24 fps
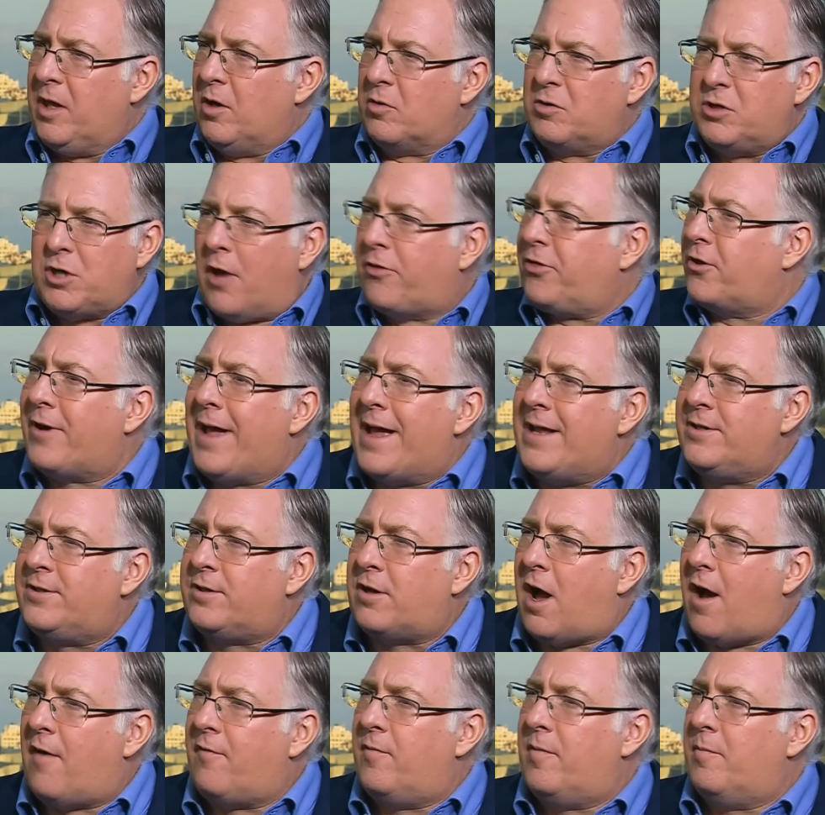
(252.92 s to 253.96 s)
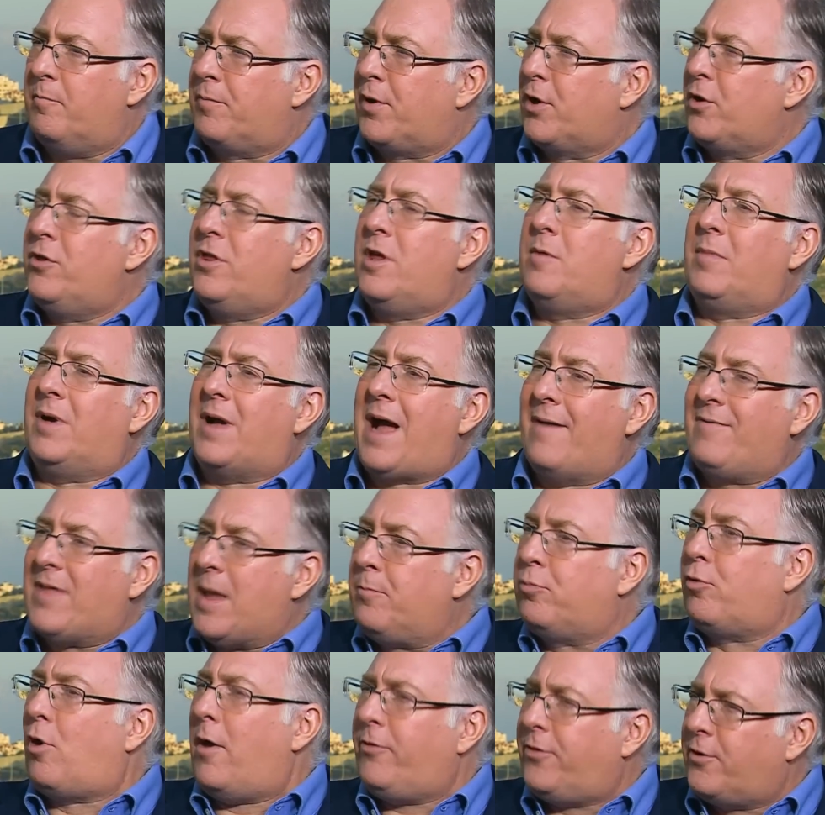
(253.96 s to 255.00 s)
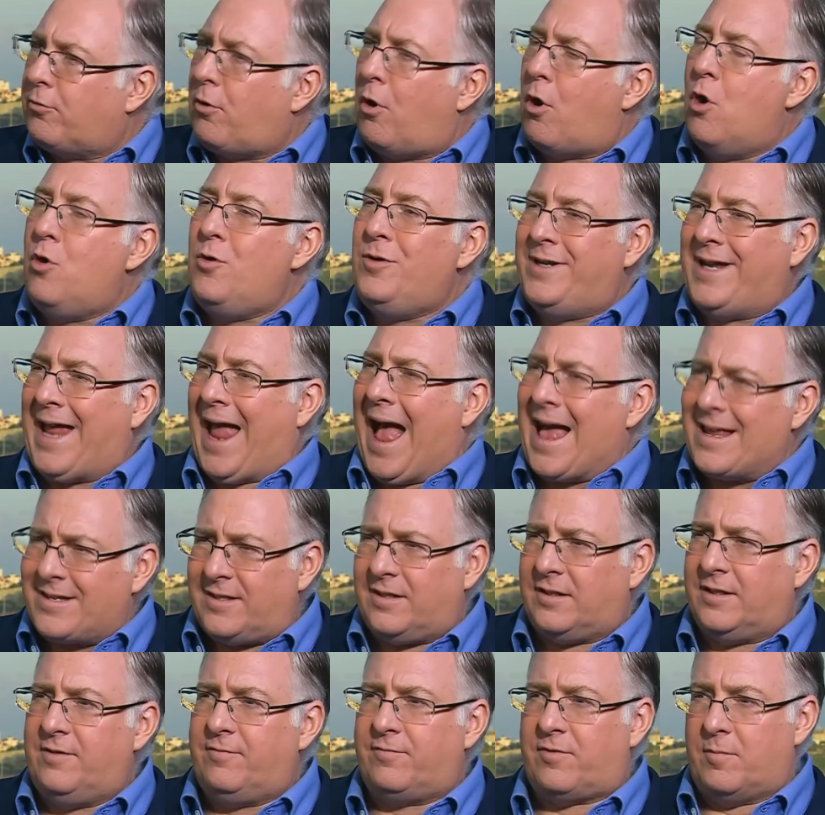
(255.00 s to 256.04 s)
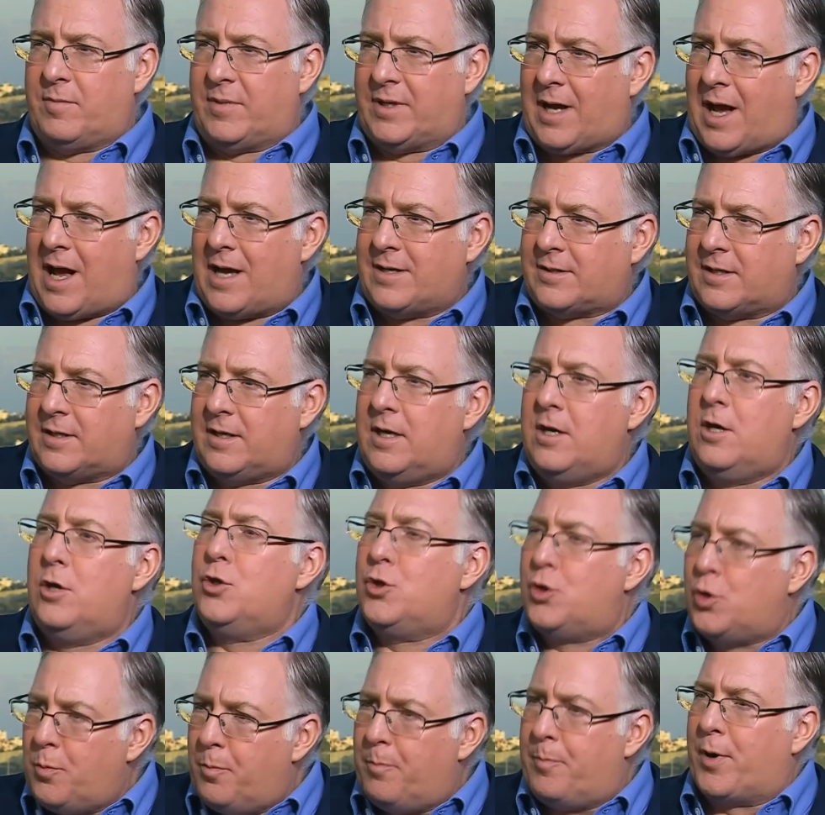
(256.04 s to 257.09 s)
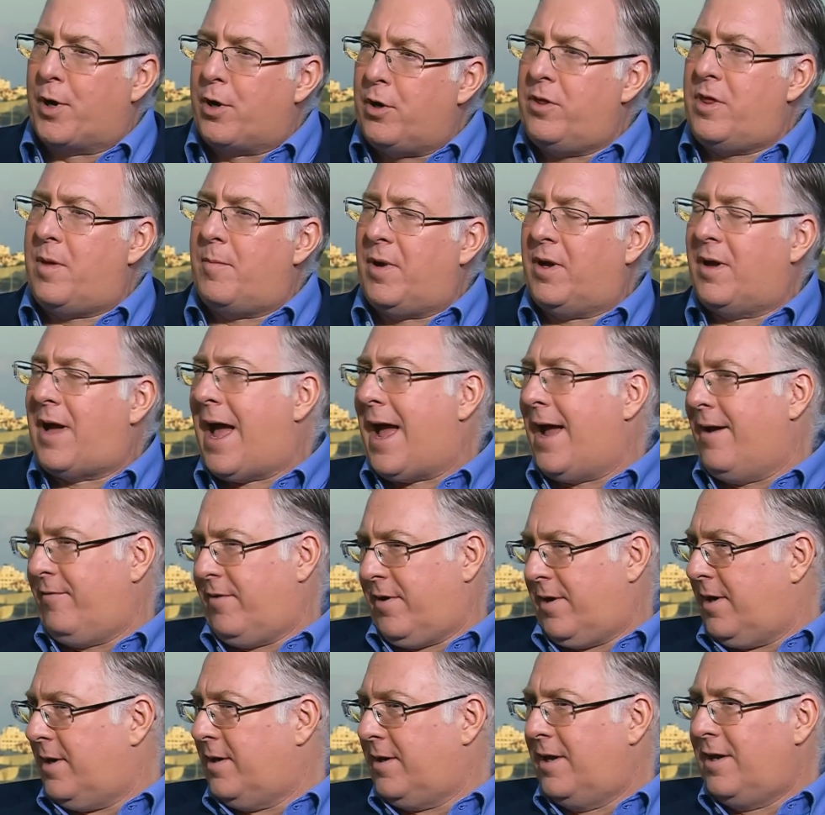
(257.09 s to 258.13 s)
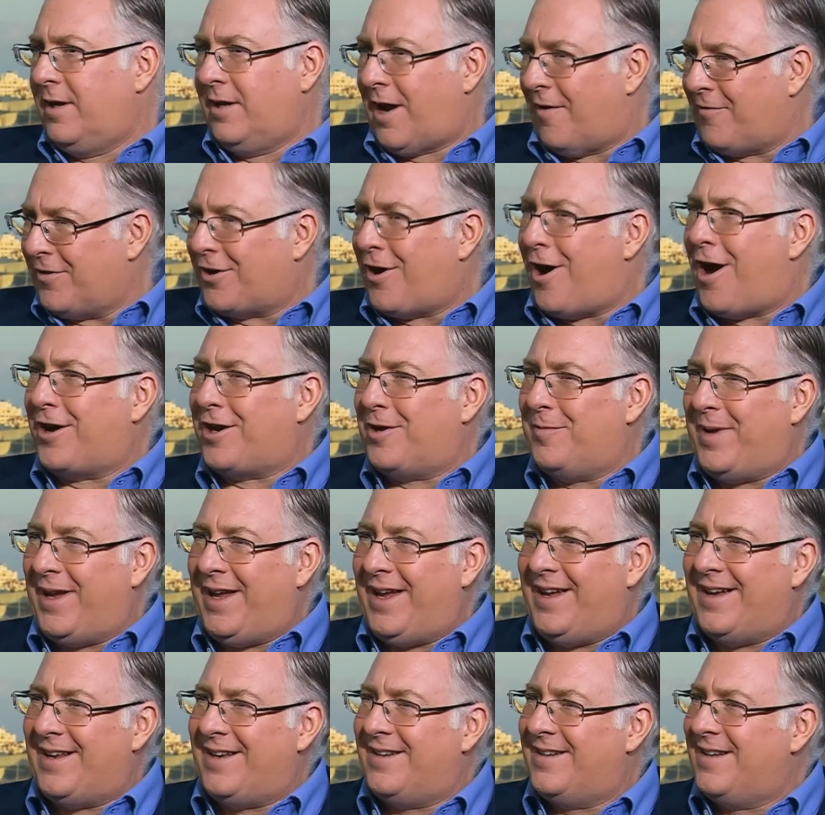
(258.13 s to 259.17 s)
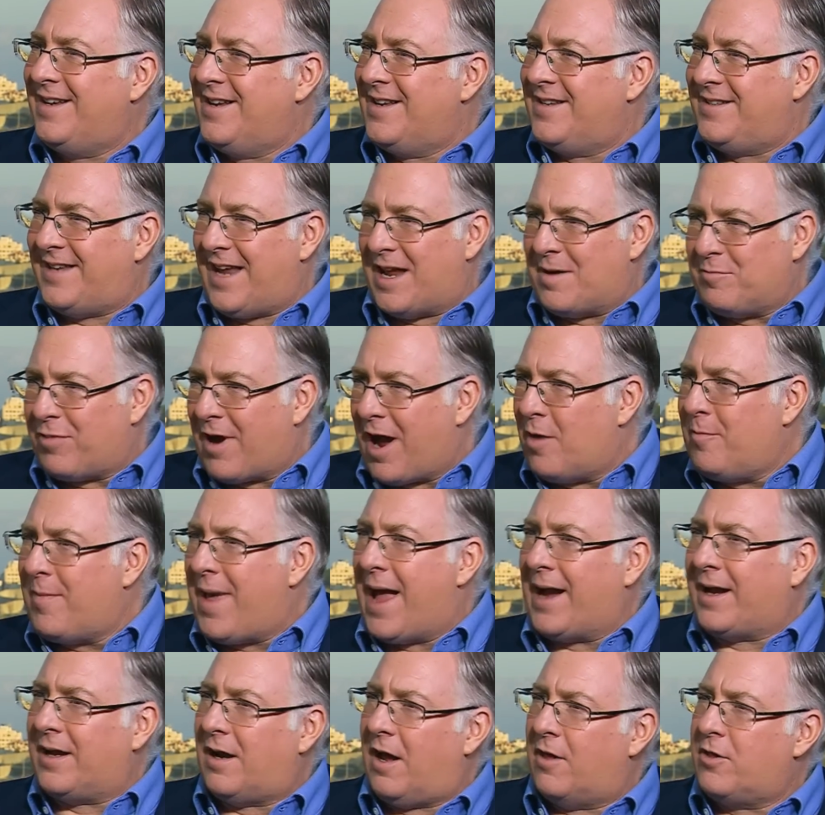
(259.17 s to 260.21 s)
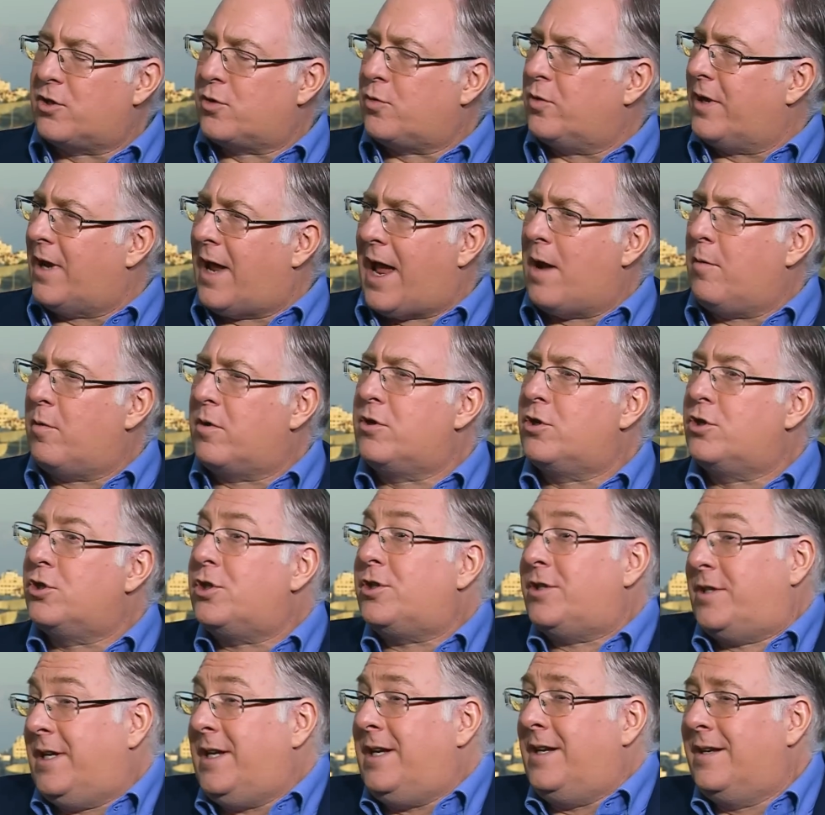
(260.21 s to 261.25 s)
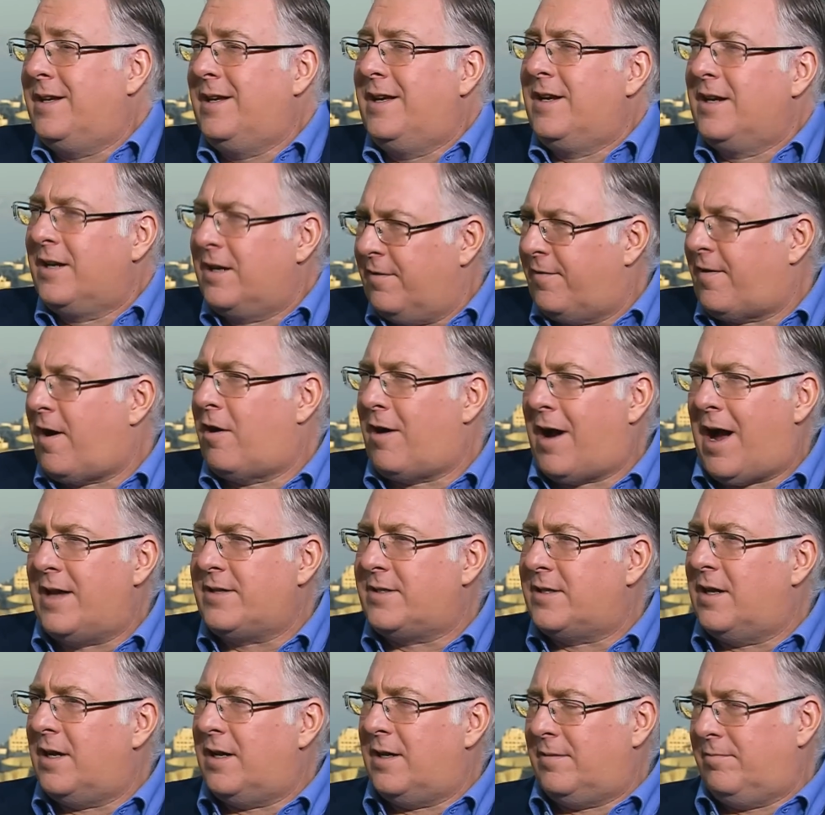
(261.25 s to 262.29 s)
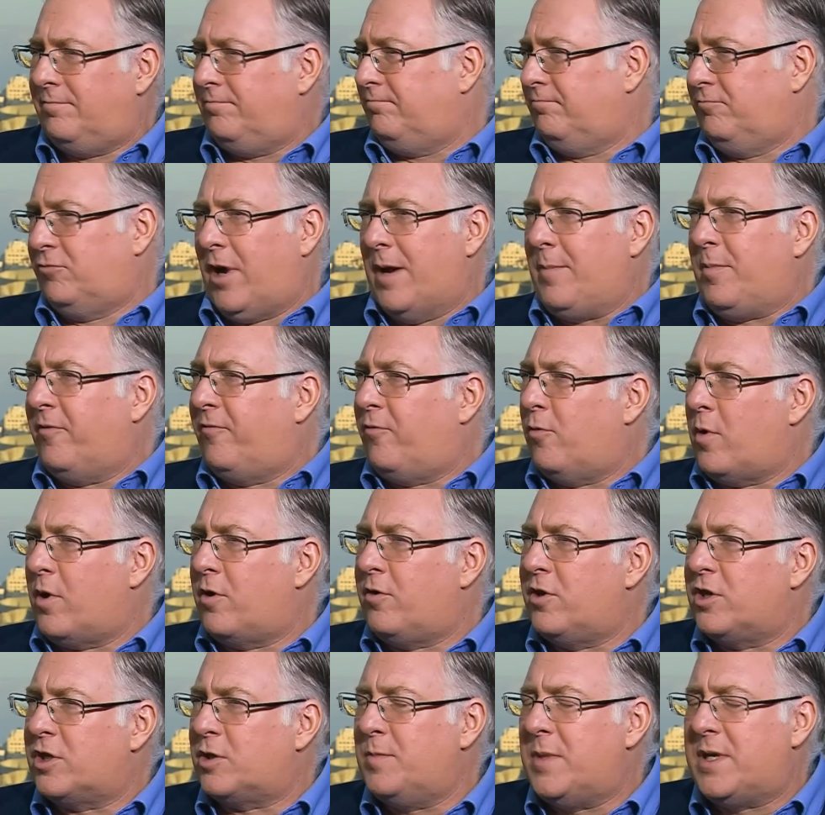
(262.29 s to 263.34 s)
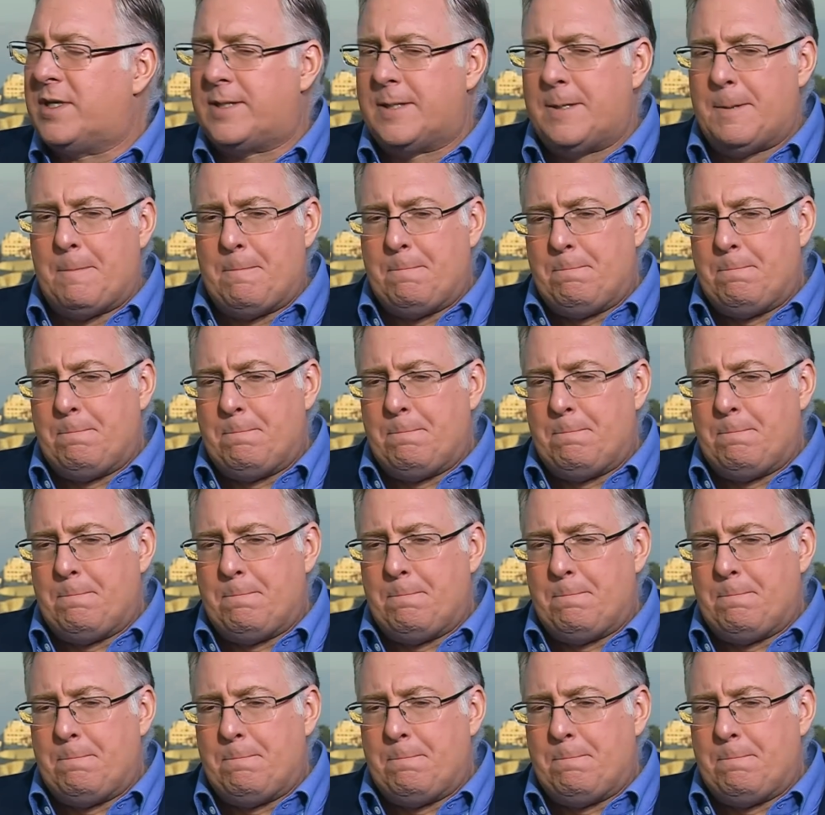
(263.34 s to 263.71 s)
cut their heads off, burn them alive. They brought their own gasoline from Gaza to burn them alive. Governor Huckabee and Sam Brownback and others and I were just in Kfar Aza right before Christmas.